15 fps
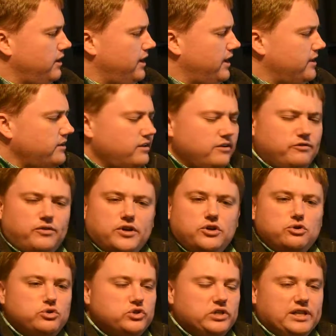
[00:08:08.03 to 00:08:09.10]
And if I
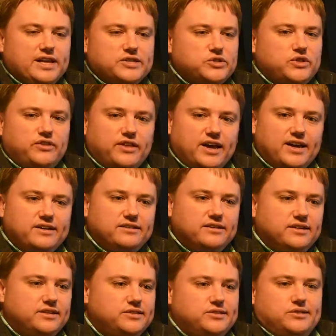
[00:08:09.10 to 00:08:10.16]
used less than that,
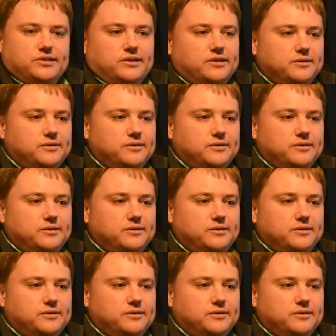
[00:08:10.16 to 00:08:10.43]
it